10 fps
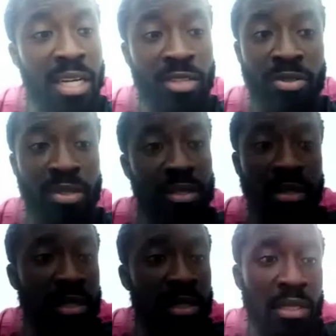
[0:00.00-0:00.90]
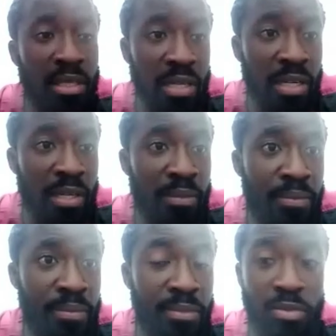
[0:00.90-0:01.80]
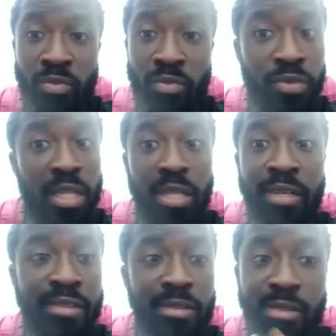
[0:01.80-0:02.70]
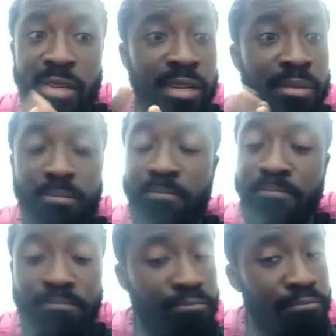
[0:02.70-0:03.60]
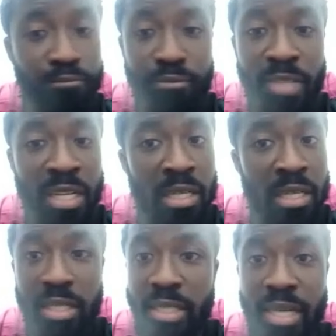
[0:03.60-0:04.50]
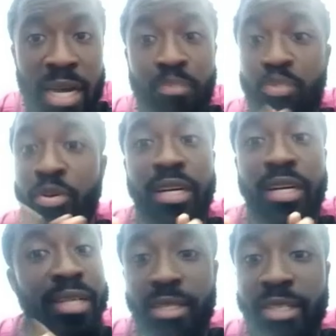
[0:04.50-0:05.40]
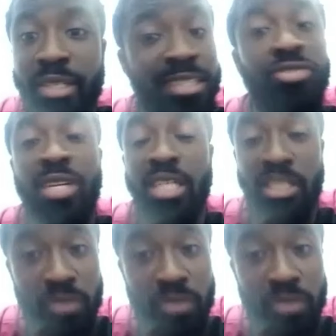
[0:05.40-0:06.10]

This other pattern is actually um, really it's um, I pray